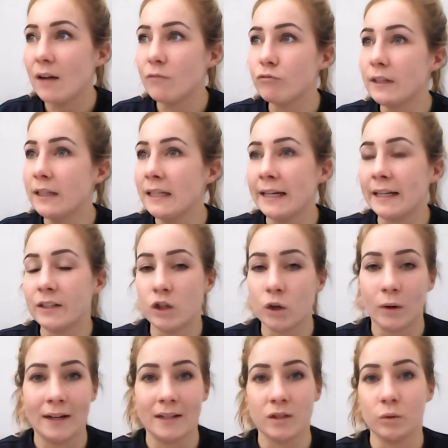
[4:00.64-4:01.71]
really
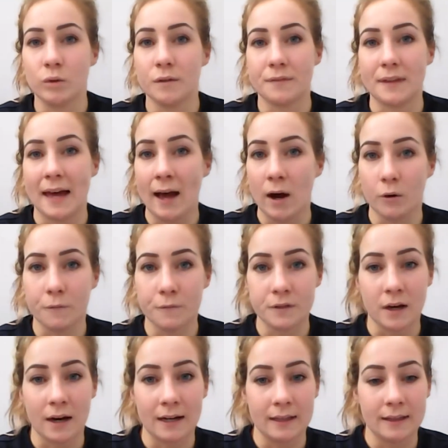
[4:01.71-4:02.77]
enjoyed all of the health
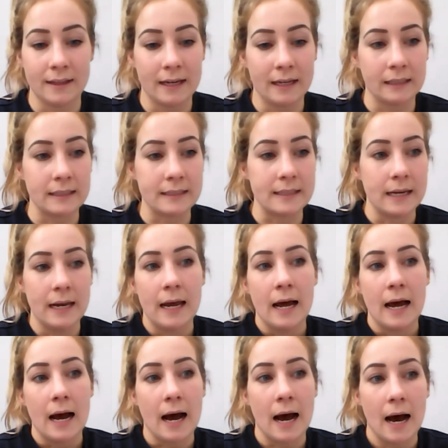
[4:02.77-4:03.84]
side of things
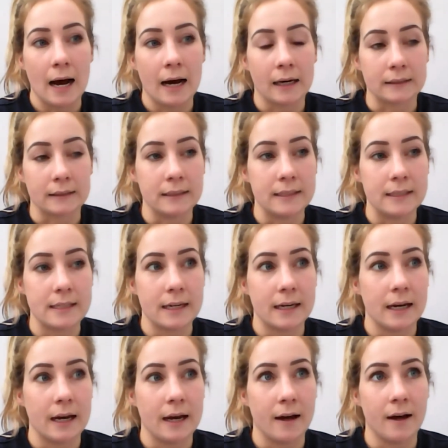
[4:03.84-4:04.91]
and
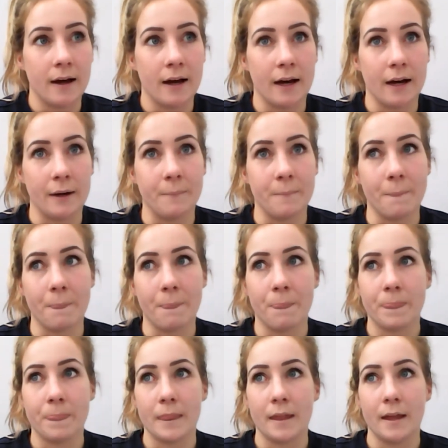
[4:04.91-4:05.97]
um,
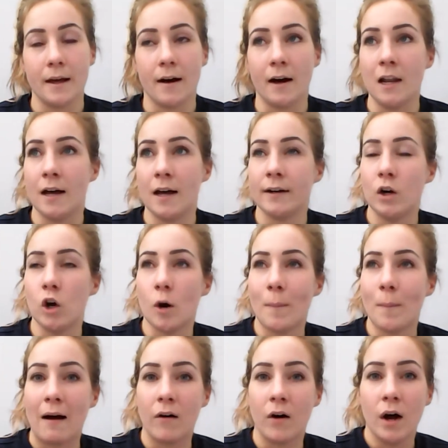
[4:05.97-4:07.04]
I learned a lot
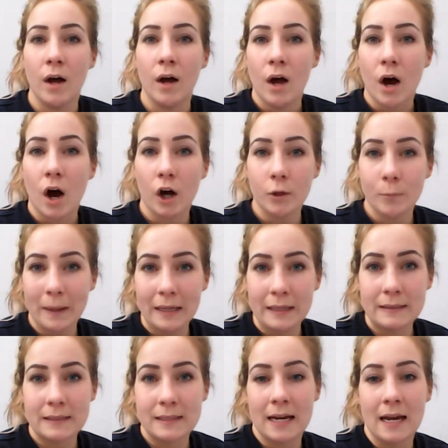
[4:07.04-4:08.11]
about
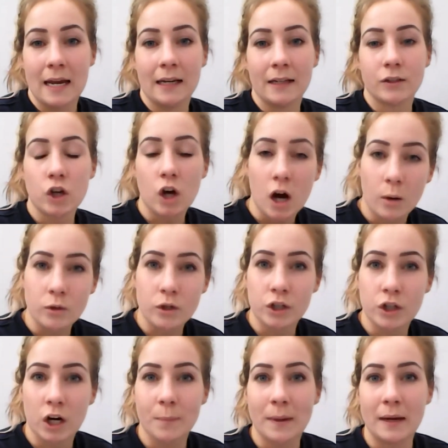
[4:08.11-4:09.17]
obesity, childhood
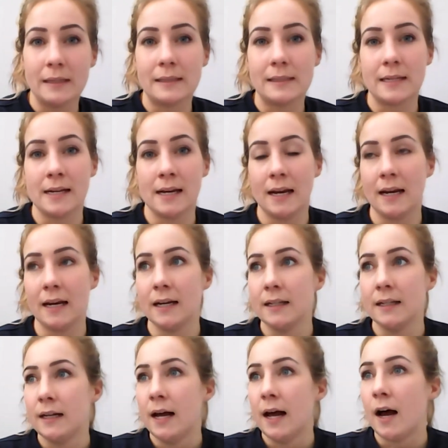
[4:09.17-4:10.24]
obesity.
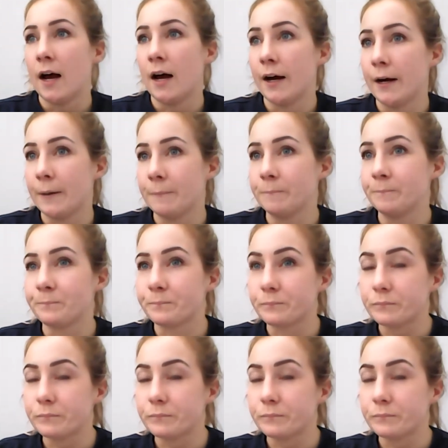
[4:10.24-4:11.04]
Um,